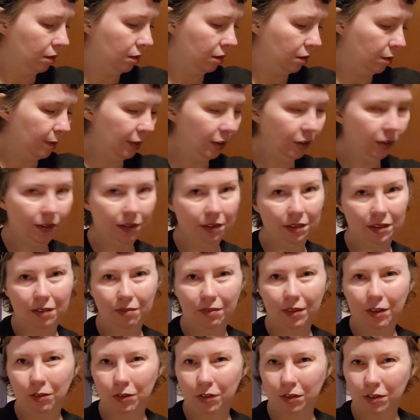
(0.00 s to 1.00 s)
especially since I've
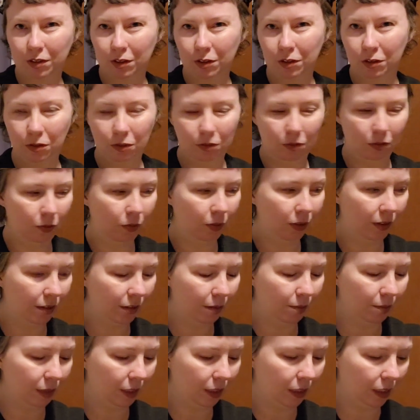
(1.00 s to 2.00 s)
never sewn with
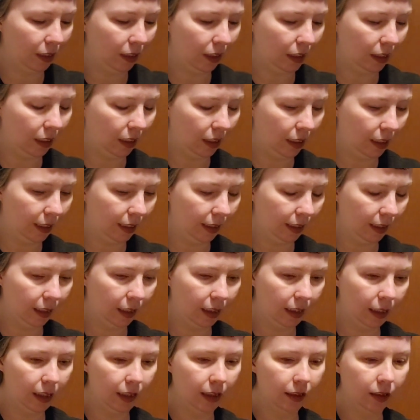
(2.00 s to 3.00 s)
something like
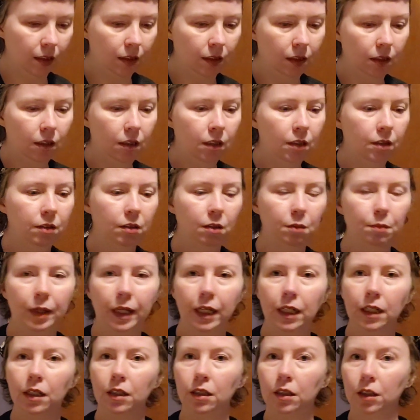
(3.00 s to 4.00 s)
that, to
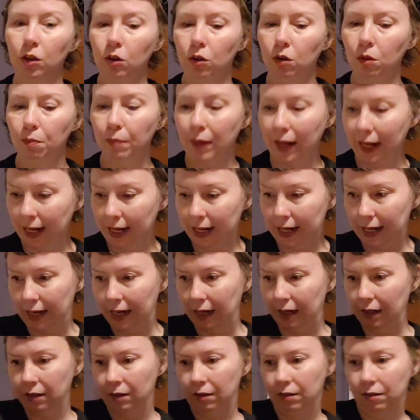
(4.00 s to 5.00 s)
make a little
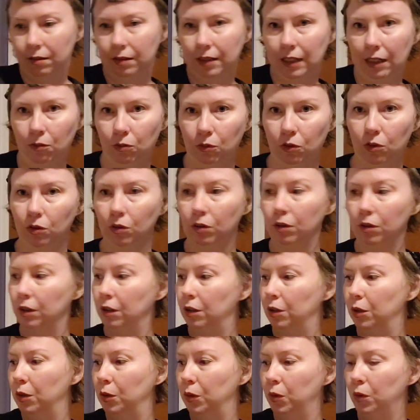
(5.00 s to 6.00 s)
bag that will
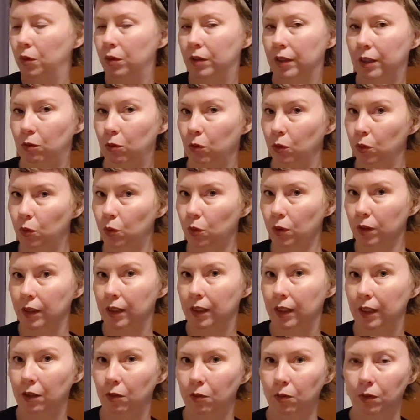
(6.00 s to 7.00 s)

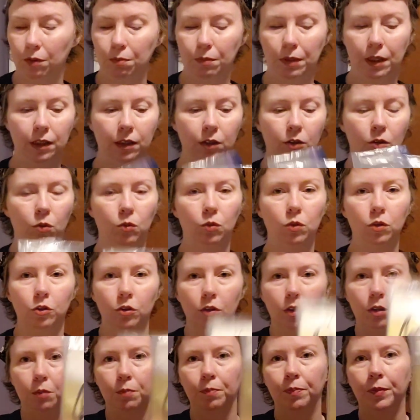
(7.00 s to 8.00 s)
coordinate with my little
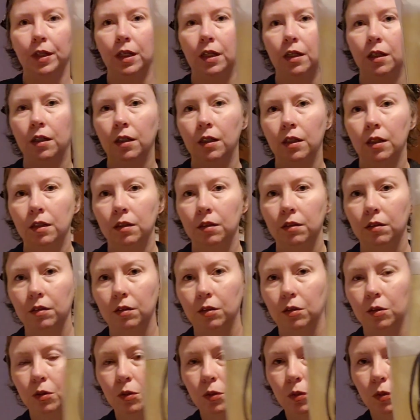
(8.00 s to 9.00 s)
wardrobe.
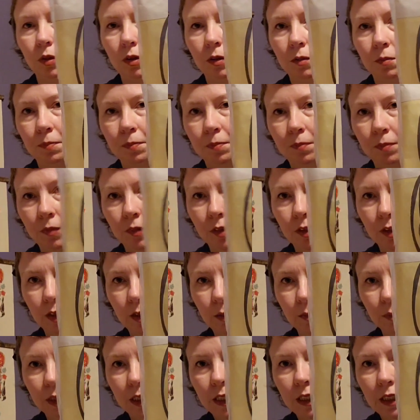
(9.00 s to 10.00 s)
So
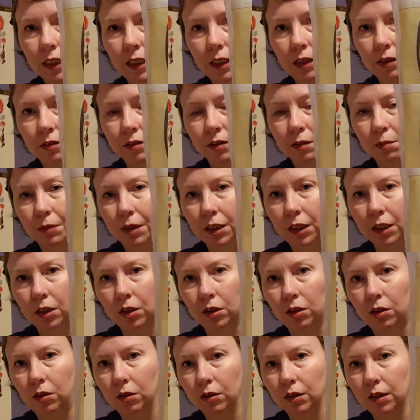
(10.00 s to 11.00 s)
I'm thinking something
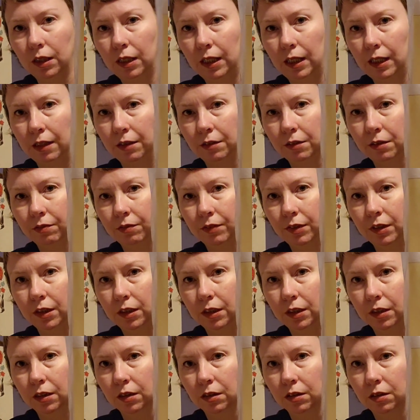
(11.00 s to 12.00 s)
along the lines of
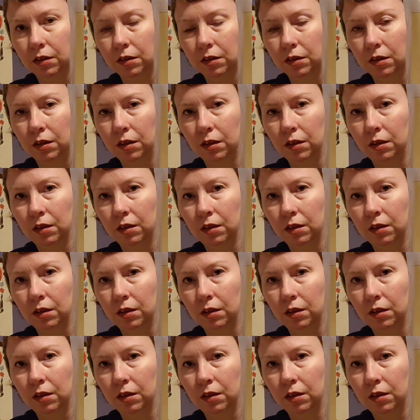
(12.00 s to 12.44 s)
this.